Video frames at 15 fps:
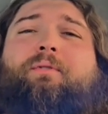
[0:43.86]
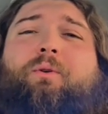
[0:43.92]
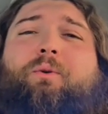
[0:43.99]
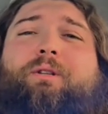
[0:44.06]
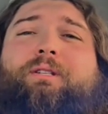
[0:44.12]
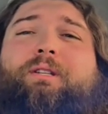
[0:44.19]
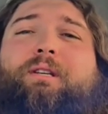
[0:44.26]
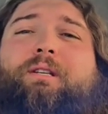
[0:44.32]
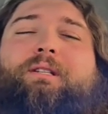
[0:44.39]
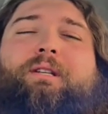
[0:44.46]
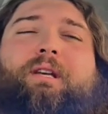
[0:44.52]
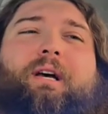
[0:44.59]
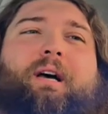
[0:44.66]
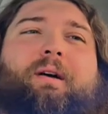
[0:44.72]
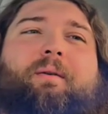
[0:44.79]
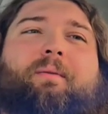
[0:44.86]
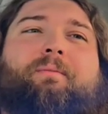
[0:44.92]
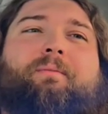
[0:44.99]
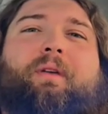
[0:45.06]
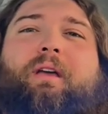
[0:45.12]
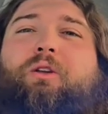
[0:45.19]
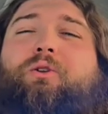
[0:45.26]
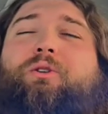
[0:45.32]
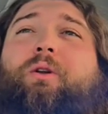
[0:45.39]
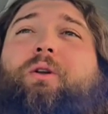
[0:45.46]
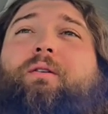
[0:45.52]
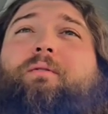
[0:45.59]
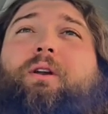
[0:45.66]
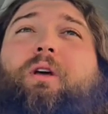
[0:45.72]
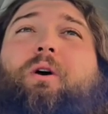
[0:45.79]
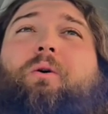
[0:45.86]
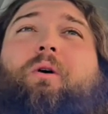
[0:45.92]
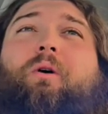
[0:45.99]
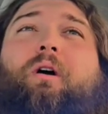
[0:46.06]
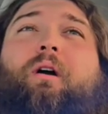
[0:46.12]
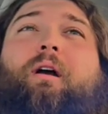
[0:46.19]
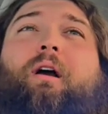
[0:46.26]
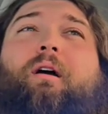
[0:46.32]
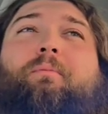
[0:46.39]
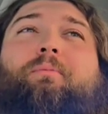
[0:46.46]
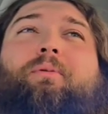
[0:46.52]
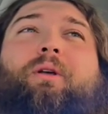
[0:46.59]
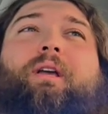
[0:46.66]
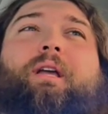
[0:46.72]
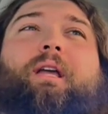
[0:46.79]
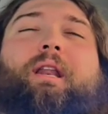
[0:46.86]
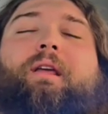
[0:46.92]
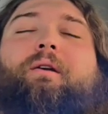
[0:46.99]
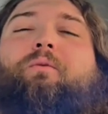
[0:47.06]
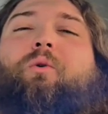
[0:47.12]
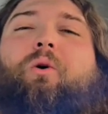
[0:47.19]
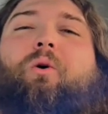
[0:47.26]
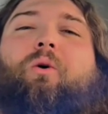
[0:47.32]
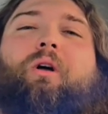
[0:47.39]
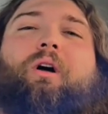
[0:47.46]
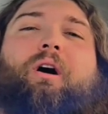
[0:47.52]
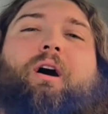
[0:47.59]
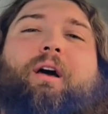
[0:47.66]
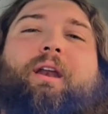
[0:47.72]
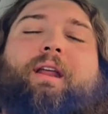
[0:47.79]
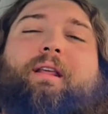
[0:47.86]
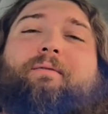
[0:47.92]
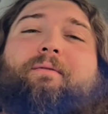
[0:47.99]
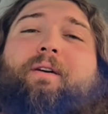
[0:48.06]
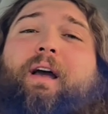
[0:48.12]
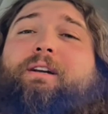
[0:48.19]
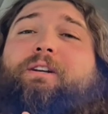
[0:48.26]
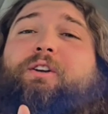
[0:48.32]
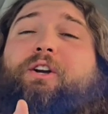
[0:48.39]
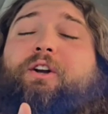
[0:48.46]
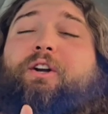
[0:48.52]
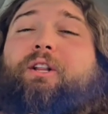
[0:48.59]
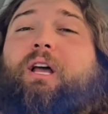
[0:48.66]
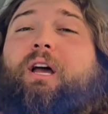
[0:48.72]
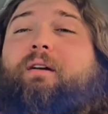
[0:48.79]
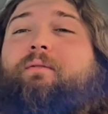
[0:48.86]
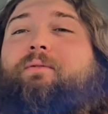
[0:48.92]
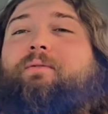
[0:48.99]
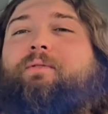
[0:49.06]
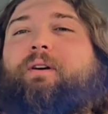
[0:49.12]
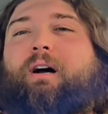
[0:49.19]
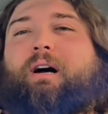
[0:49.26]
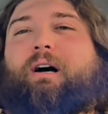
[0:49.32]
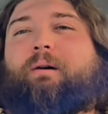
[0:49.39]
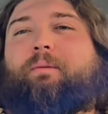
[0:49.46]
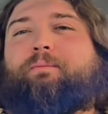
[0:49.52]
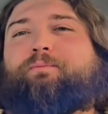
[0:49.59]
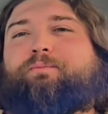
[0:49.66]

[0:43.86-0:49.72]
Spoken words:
influences that you don't even know are playing any role on any factor of your life.